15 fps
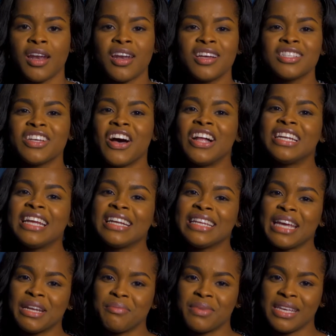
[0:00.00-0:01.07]
Not all debt
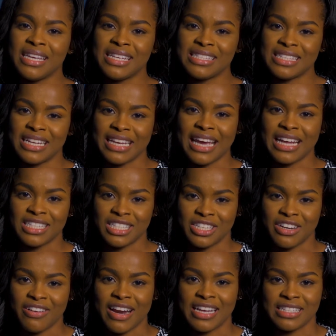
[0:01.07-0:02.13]
can be easily
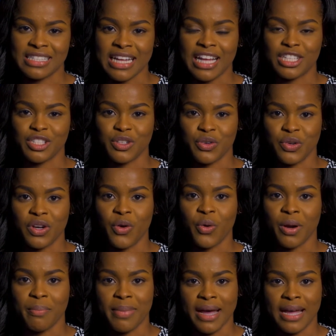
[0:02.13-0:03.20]
categorized as good
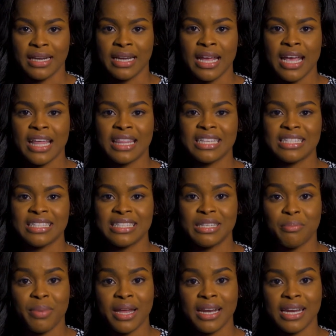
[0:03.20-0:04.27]
or bad. This is
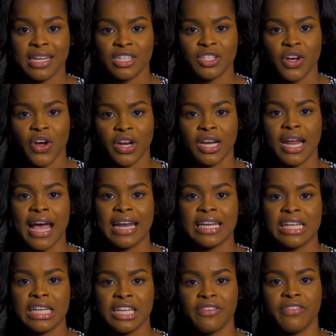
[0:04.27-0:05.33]
dependent on
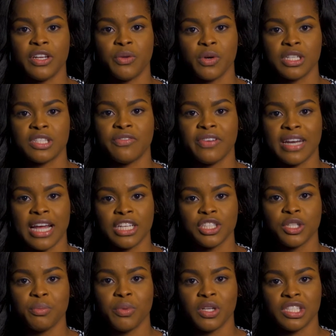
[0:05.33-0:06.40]
an individual's
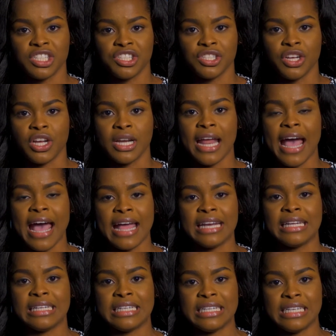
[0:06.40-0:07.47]
financial position
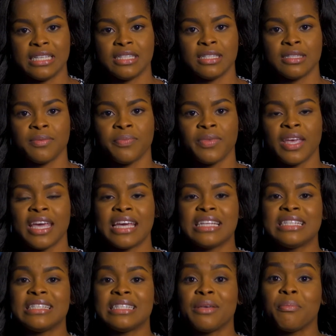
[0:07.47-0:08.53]
and needs.
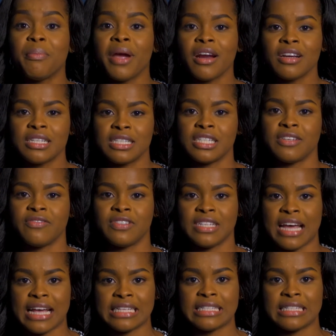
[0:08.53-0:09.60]
It is imperative
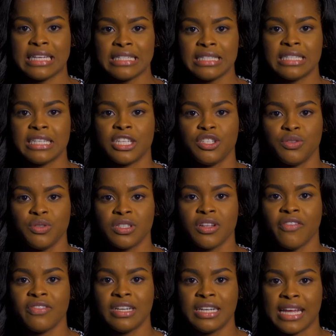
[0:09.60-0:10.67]
to assess the use
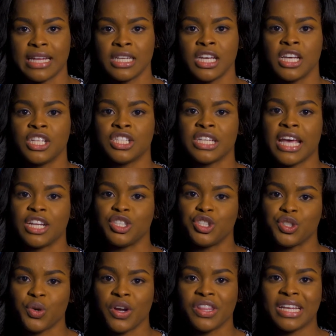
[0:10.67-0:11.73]
of the debt to
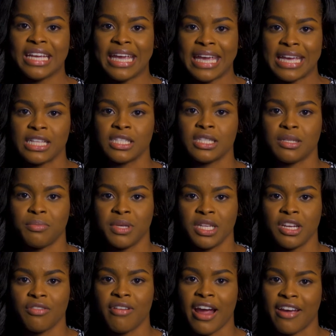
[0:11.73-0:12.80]
ensure the gains to be
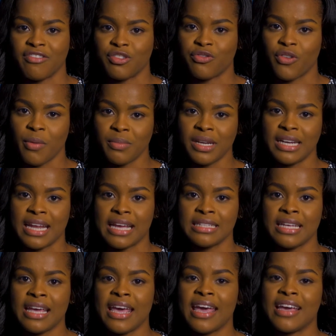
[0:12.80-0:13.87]
derived from the debt
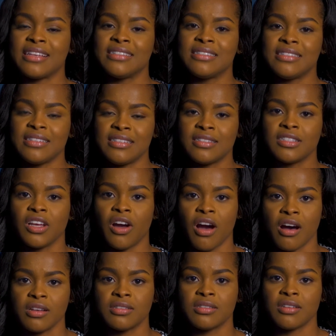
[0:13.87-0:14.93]
exceeds the
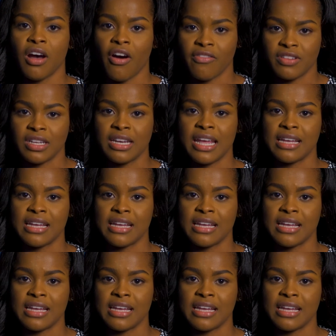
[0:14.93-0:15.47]
cost of the